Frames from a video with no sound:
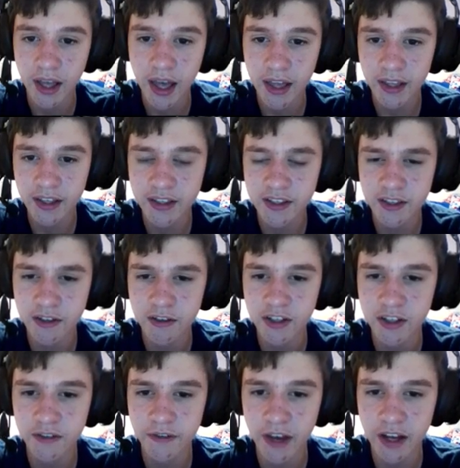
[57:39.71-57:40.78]
Alex, you
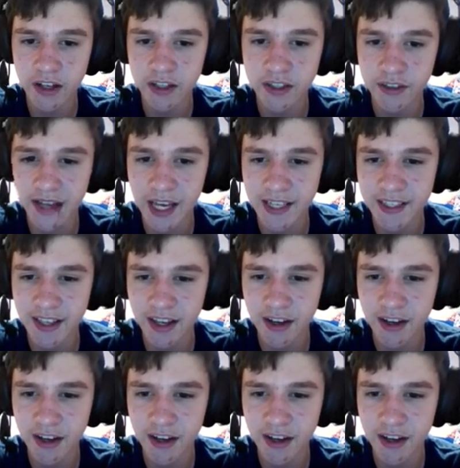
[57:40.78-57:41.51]
just vanished last night.